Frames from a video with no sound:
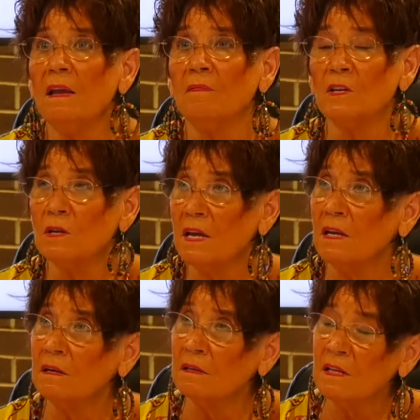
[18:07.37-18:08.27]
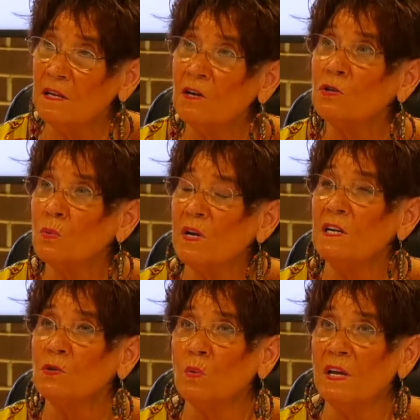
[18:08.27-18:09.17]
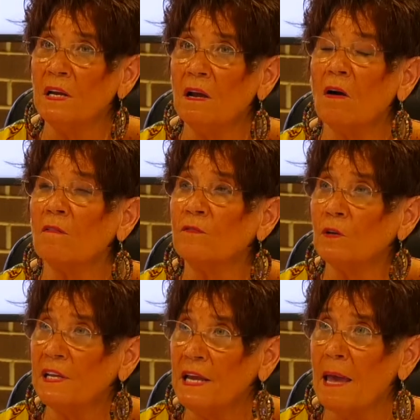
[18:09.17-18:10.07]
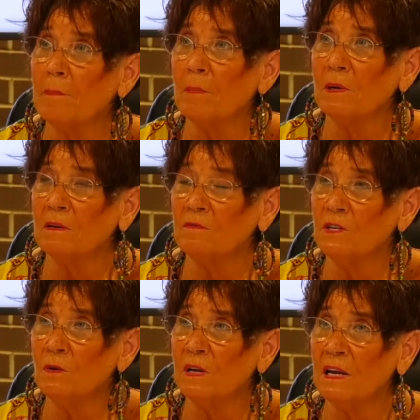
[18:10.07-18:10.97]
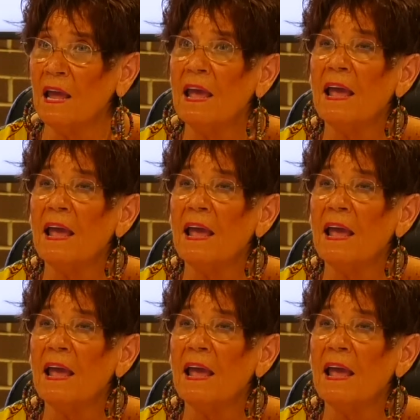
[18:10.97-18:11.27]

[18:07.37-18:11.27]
in the year 2020 are fully capable of doing,